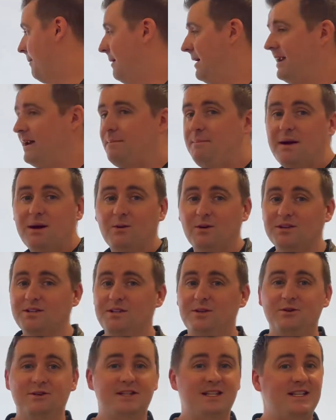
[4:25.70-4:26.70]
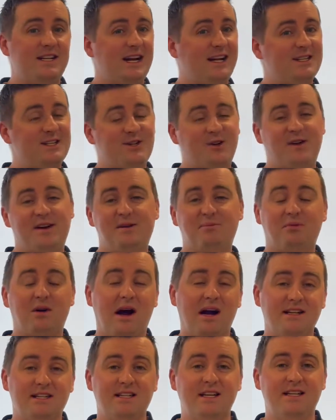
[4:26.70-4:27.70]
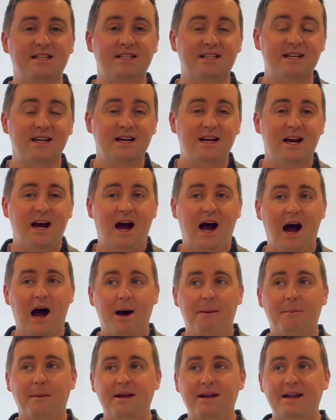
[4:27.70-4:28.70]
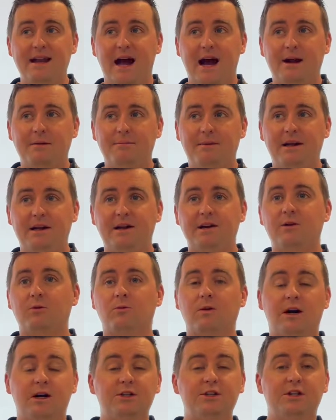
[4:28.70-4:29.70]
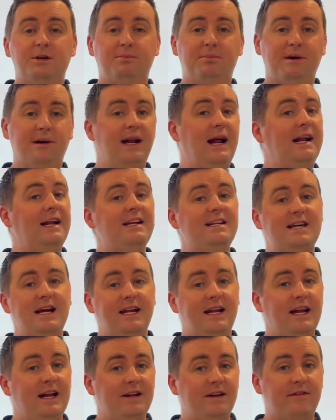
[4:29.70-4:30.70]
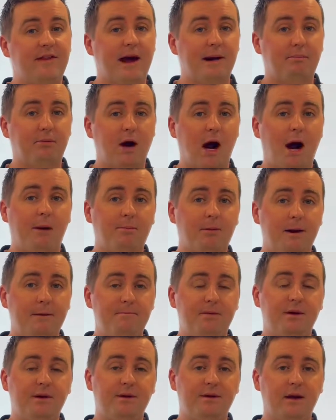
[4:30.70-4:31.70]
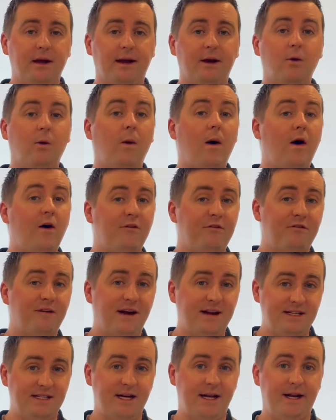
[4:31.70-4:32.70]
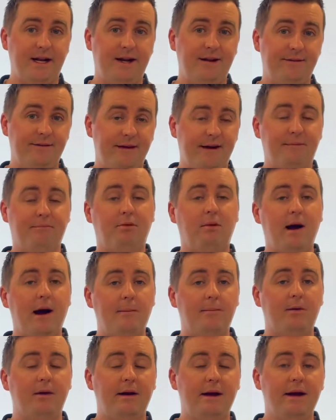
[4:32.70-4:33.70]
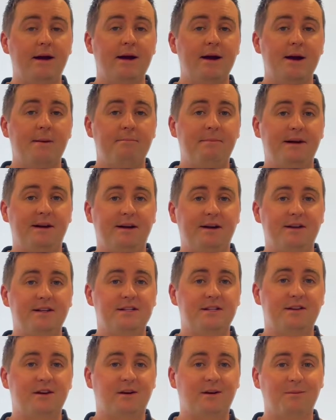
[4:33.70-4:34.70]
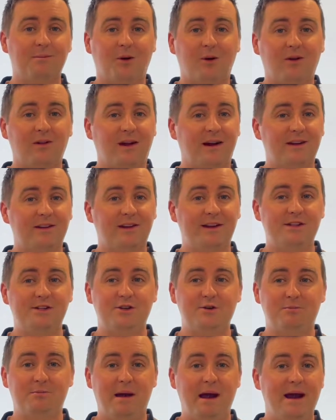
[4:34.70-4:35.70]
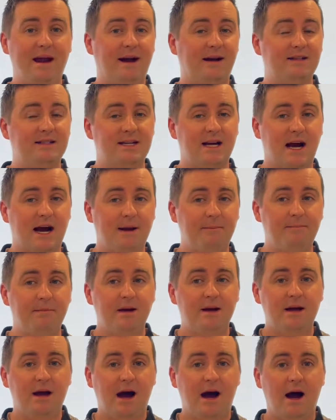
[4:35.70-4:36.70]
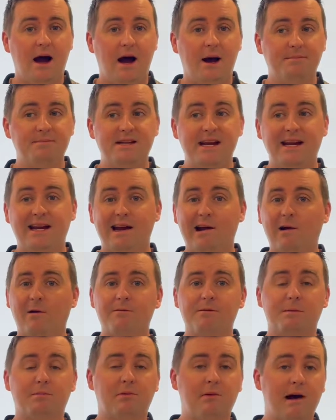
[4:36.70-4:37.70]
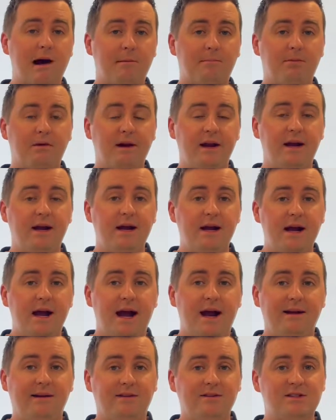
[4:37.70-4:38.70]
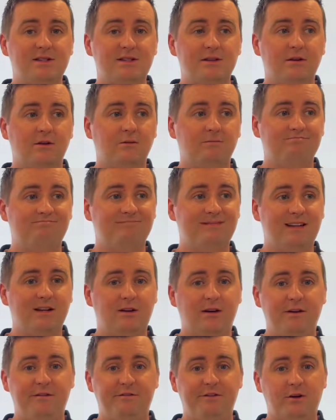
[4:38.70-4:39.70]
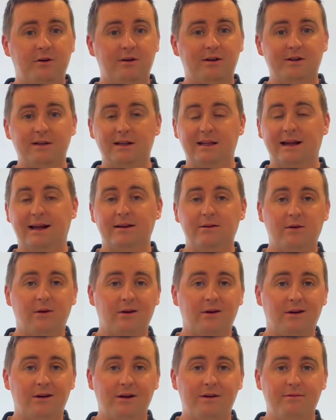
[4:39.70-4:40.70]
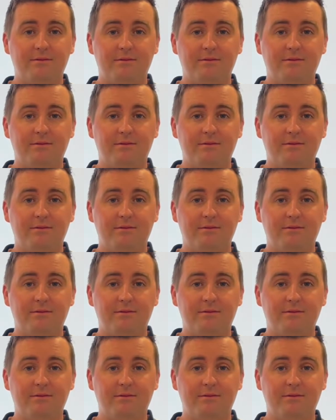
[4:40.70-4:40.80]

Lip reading: And a big one too is the tenant screening process. Not being in a rush to put any tenant into that property, put a qualified tenant into that property, because they're more likely to pay on time, take care of the property, and also, if you're a good landlord,